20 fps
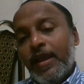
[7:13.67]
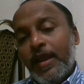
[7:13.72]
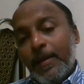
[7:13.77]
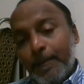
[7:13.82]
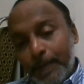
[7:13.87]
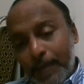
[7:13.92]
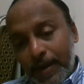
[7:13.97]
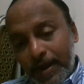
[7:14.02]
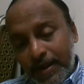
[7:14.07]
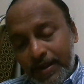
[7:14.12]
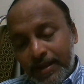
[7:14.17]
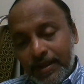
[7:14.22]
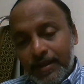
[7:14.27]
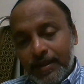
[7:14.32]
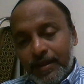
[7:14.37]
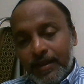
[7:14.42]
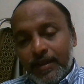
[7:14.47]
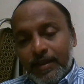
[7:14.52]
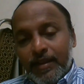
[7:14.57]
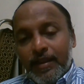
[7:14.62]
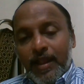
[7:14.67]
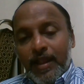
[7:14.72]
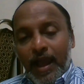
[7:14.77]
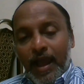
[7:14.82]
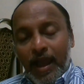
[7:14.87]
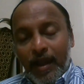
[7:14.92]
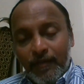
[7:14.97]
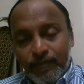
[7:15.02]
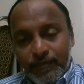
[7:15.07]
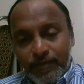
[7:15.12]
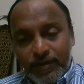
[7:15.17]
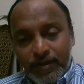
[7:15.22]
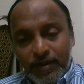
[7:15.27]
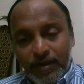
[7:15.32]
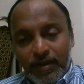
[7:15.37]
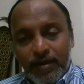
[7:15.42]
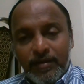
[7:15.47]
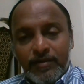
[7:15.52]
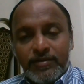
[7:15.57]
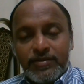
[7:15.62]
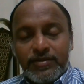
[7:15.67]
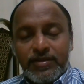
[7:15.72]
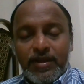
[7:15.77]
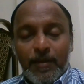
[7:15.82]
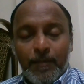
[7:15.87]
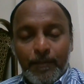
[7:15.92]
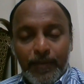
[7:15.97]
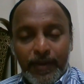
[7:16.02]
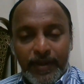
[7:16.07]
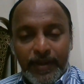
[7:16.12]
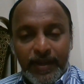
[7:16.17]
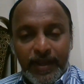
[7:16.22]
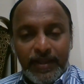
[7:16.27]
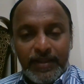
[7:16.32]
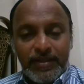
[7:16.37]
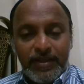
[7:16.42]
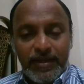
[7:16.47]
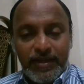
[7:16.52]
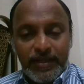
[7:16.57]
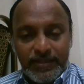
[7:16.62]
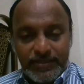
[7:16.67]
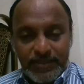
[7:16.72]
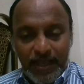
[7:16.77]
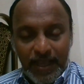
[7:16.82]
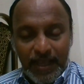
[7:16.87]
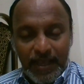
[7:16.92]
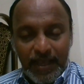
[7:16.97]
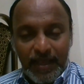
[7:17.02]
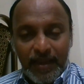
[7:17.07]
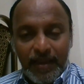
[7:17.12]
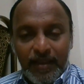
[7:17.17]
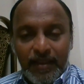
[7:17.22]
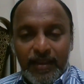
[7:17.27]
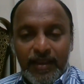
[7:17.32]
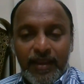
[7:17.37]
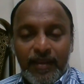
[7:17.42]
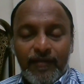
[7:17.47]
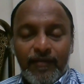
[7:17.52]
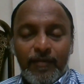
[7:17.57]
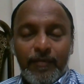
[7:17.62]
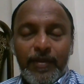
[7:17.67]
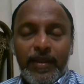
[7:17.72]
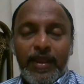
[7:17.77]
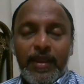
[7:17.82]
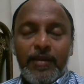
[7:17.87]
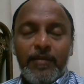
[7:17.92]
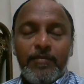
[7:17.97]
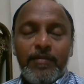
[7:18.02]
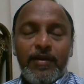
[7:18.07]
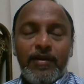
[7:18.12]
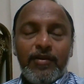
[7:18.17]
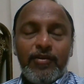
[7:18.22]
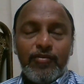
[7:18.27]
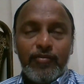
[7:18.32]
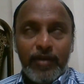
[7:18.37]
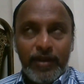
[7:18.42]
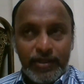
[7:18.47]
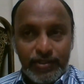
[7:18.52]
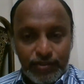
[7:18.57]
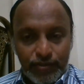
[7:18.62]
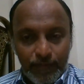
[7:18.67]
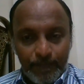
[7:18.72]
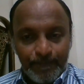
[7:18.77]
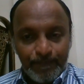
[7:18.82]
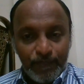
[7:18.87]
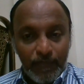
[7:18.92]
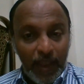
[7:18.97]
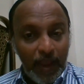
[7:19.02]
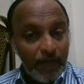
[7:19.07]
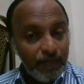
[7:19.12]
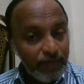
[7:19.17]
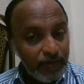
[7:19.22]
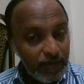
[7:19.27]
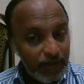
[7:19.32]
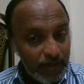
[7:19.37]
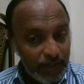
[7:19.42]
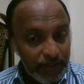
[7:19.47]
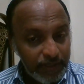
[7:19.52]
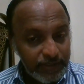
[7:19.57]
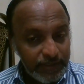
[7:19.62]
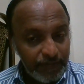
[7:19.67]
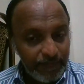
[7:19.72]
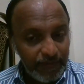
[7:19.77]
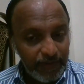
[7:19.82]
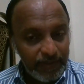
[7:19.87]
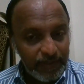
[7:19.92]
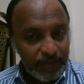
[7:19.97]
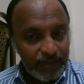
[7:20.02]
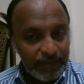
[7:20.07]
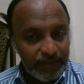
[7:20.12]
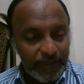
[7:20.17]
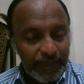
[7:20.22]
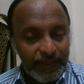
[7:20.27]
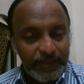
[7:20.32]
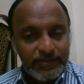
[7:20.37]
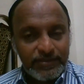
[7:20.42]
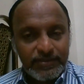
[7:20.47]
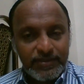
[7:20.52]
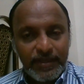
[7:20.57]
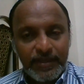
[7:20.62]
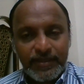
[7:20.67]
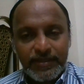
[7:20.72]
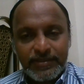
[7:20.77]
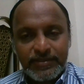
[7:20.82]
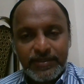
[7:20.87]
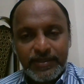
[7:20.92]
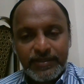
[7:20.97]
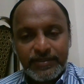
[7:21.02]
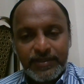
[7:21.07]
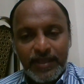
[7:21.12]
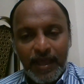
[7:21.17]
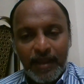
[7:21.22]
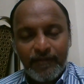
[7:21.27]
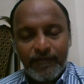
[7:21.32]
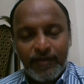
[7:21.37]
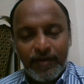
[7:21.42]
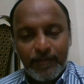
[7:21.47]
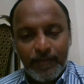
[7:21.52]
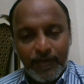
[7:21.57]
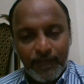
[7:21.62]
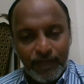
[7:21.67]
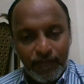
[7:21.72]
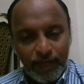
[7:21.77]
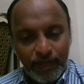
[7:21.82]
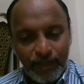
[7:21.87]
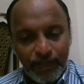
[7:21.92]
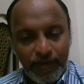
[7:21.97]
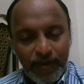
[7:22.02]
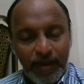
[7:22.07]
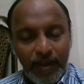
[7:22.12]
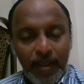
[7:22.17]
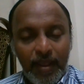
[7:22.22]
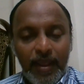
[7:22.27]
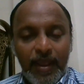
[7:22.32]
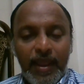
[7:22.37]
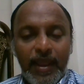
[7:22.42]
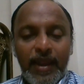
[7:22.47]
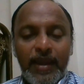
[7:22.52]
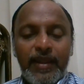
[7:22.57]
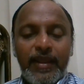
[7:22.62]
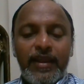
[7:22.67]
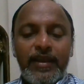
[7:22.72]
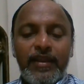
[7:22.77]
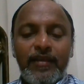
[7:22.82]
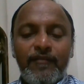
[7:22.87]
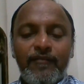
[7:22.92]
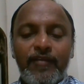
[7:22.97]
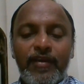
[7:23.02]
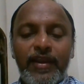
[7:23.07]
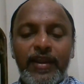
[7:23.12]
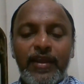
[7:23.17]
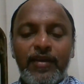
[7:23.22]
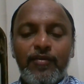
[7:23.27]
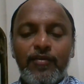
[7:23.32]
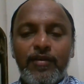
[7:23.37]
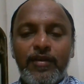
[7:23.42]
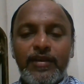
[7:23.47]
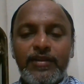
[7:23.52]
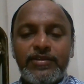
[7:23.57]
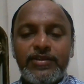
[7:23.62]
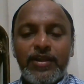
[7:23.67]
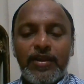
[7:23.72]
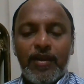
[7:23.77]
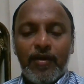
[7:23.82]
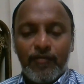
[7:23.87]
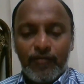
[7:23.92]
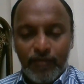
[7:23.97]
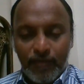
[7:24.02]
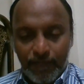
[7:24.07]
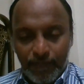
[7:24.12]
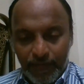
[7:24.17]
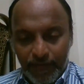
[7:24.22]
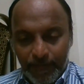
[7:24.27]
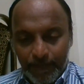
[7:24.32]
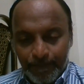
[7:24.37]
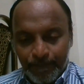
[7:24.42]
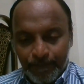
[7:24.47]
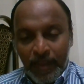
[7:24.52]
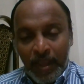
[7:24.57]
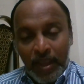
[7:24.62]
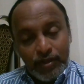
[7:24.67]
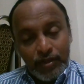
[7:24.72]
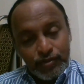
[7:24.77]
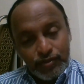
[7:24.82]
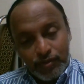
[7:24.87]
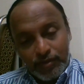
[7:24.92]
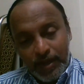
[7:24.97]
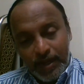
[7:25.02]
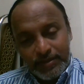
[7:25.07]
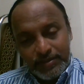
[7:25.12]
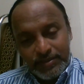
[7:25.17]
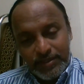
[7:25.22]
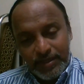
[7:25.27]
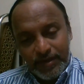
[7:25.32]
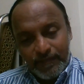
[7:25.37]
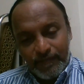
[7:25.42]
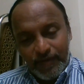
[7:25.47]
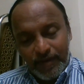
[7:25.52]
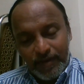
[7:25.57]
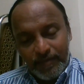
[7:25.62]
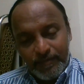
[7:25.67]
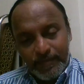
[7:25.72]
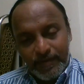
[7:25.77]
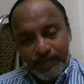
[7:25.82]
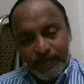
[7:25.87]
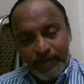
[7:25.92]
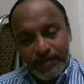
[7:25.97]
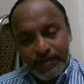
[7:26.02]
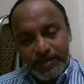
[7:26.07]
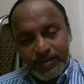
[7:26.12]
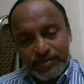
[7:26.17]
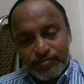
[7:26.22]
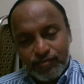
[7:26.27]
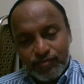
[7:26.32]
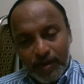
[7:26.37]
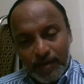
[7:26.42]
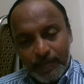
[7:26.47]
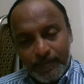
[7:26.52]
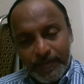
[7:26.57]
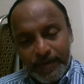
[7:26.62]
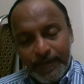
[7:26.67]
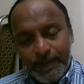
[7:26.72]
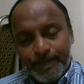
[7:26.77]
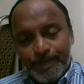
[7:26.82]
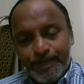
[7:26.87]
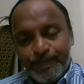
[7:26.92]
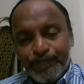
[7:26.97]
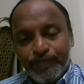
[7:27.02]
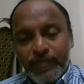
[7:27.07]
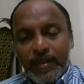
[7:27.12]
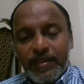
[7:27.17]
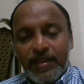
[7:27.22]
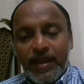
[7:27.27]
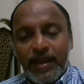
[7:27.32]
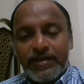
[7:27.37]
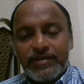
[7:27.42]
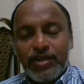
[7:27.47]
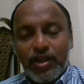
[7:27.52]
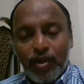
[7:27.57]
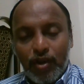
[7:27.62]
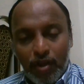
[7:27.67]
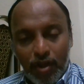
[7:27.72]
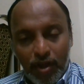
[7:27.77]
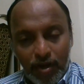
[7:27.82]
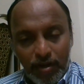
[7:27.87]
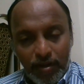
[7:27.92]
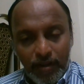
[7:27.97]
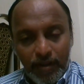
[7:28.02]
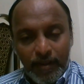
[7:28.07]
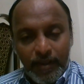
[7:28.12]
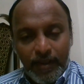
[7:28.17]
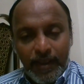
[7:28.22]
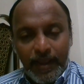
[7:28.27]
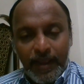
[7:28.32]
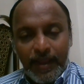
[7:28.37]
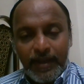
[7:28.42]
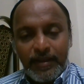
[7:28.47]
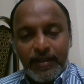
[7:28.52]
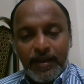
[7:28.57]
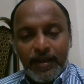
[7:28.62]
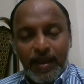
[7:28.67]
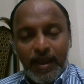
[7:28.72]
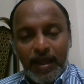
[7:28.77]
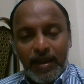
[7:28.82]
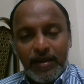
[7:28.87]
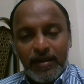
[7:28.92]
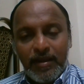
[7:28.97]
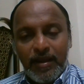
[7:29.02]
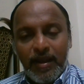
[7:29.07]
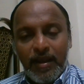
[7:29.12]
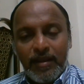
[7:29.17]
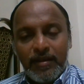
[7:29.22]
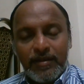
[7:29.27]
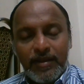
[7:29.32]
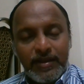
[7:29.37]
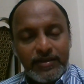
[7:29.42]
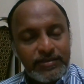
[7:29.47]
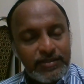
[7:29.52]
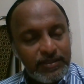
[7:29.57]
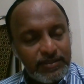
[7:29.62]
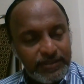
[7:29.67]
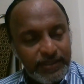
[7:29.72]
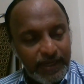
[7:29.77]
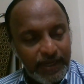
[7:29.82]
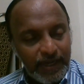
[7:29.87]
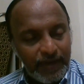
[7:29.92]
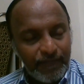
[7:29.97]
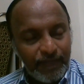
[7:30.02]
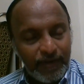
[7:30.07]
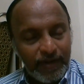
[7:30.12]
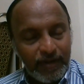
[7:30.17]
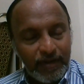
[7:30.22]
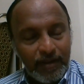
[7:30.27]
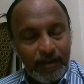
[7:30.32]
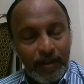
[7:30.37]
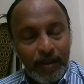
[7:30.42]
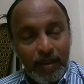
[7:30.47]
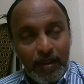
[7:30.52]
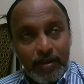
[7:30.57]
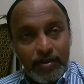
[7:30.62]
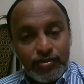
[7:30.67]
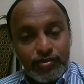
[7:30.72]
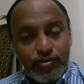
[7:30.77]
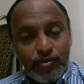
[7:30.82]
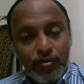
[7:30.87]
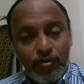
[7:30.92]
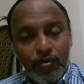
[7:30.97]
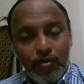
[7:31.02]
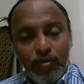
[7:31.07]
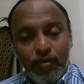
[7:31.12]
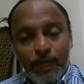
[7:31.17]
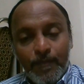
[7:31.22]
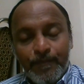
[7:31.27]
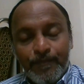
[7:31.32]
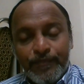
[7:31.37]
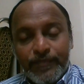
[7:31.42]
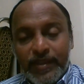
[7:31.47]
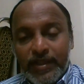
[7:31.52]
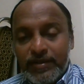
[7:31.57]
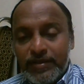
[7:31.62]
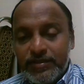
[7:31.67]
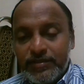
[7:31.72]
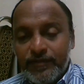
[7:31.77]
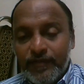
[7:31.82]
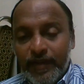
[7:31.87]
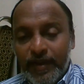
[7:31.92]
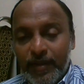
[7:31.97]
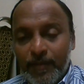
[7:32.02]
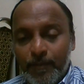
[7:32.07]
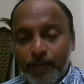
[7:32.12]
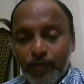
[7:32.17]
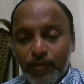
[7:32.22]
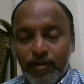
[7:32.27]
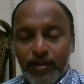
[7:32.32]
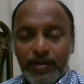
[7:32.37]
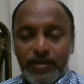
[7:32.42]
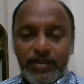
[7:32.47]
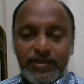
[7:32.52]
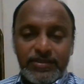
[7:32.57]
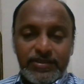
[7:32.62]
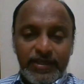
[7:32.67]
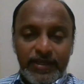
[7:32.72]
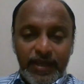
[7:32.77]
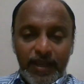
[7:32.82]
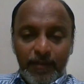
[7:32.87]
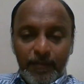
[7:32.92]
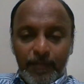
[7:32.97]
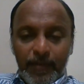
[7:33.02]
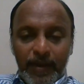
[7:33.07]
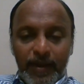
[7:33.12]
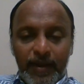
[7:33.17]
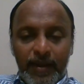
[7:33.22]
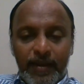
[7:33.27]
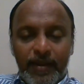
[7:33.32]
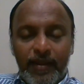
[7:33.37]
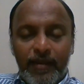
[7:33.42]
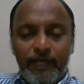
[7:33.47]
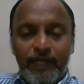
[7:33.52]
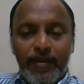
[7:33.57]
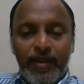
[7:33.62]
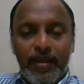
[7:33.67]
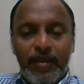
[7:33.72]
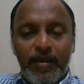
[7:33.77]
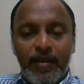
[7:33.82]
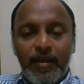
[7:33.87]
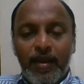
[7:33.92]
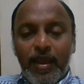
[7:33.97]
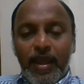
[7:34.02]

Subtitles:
but after completing the desire, he will be able to enjoy. After receiving the things, his desire will be fulfilled and getting very good result out of it. So that's the difference between the Swami, that's a Lord, and the Karaka, that's a significator. So that is very important. The sitting planet having a